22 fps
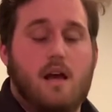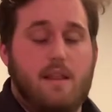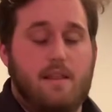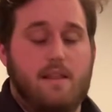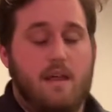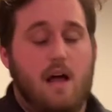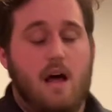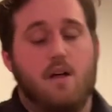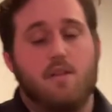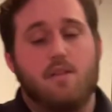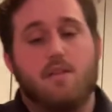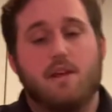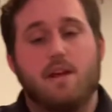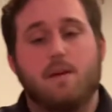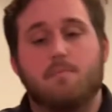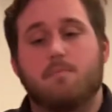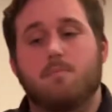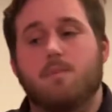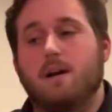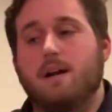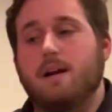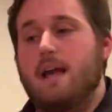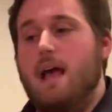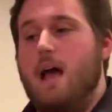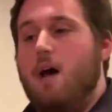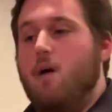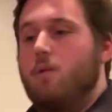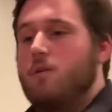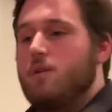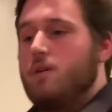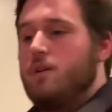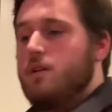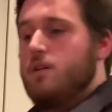I'll then bring
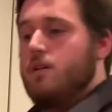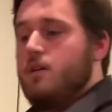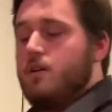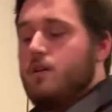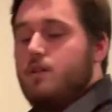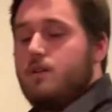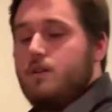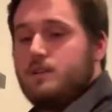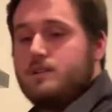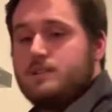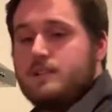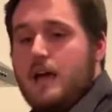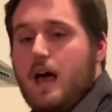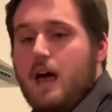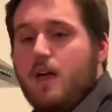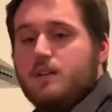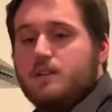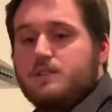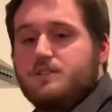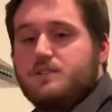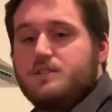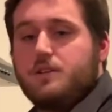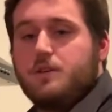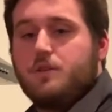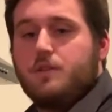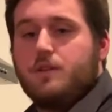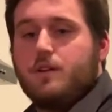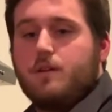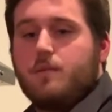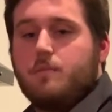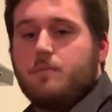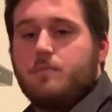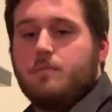out their salads to
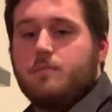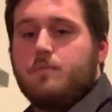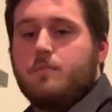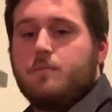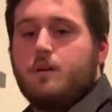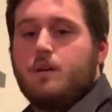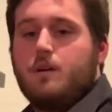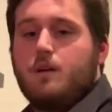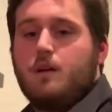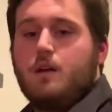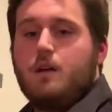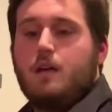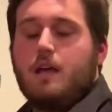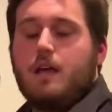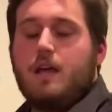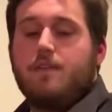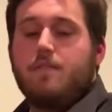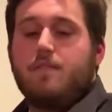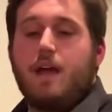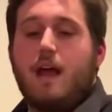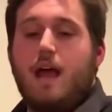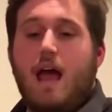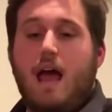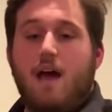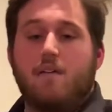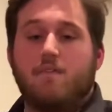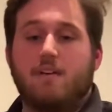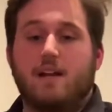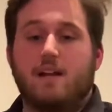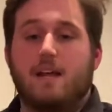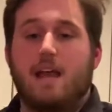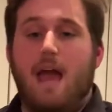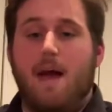them. If they have
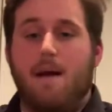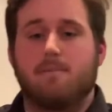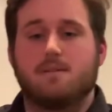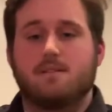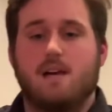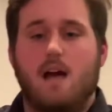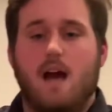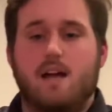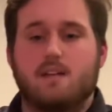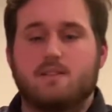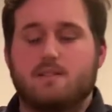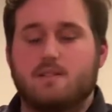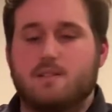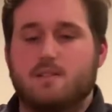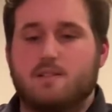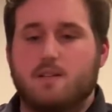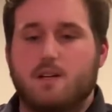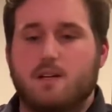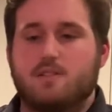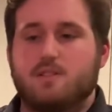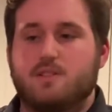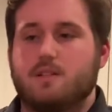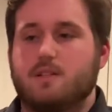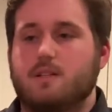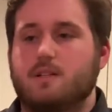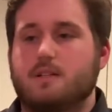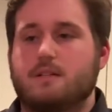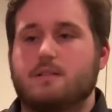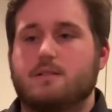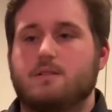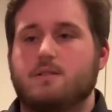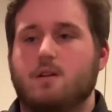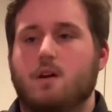any appetizers such
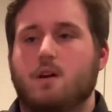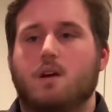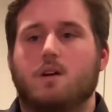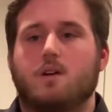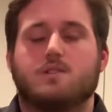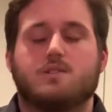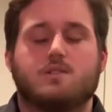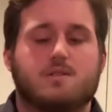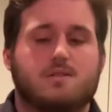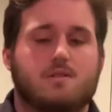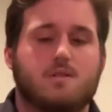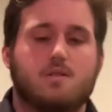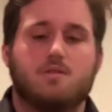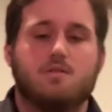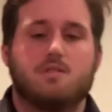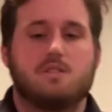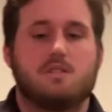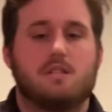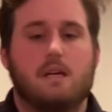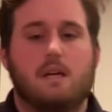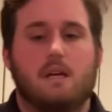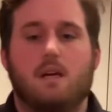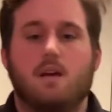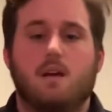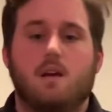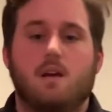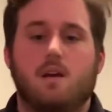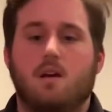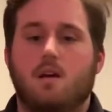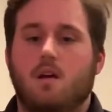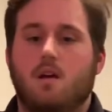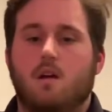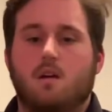as
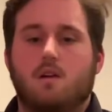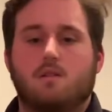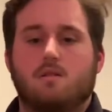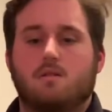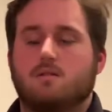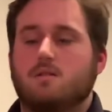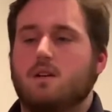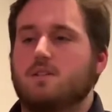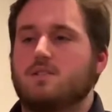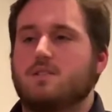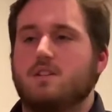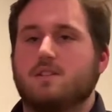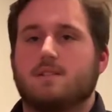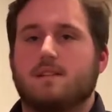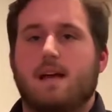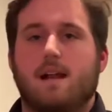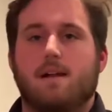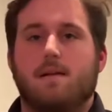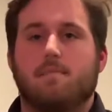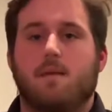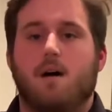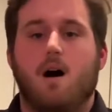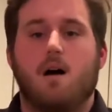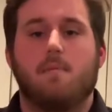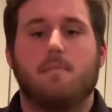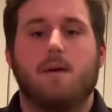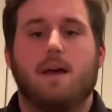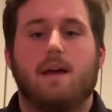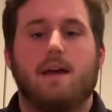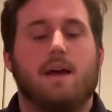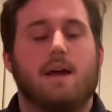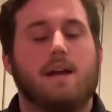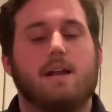sushi, such as
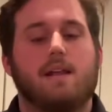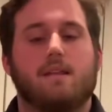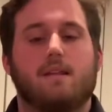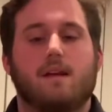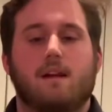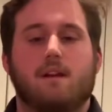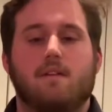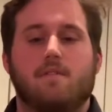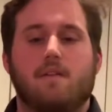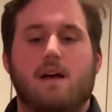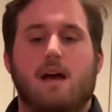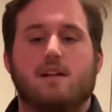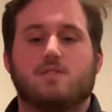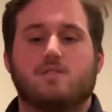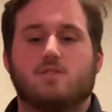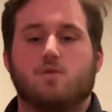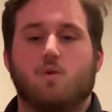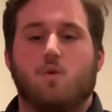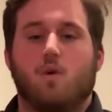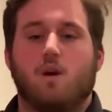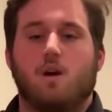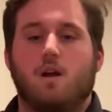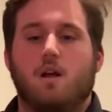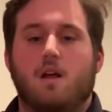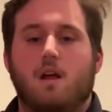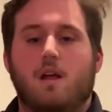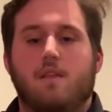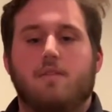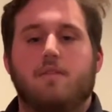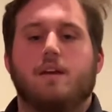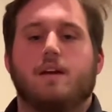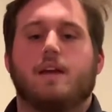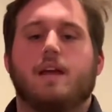edamame, anything of that sort,
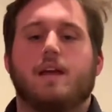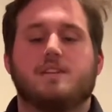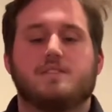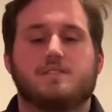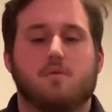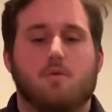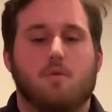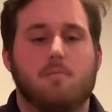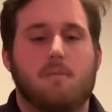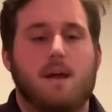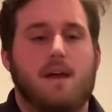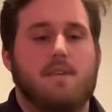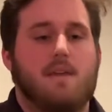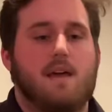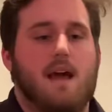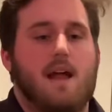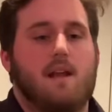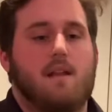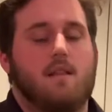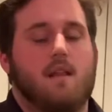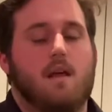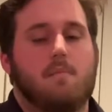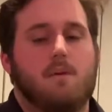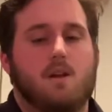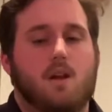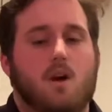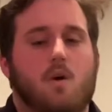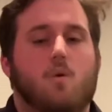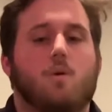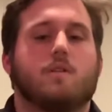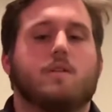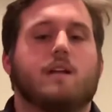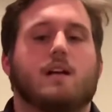the kitchen will make that and let me know
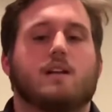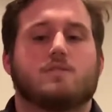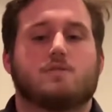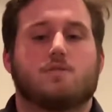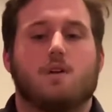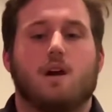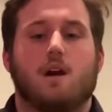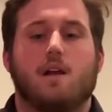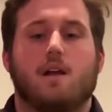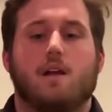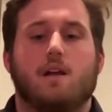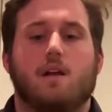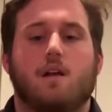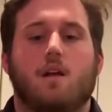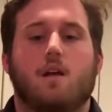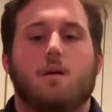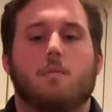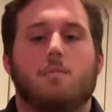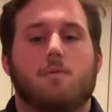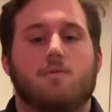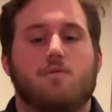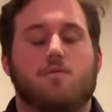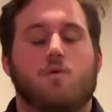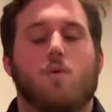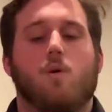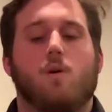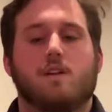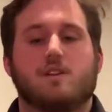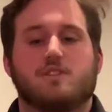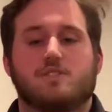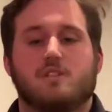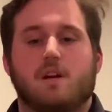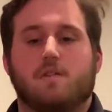when that's ready before the
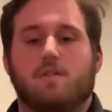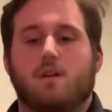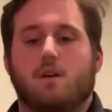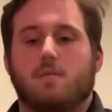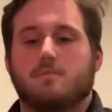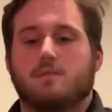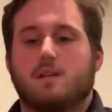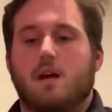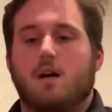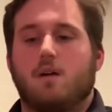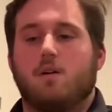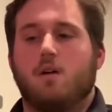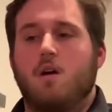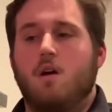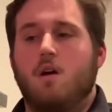chef comes out.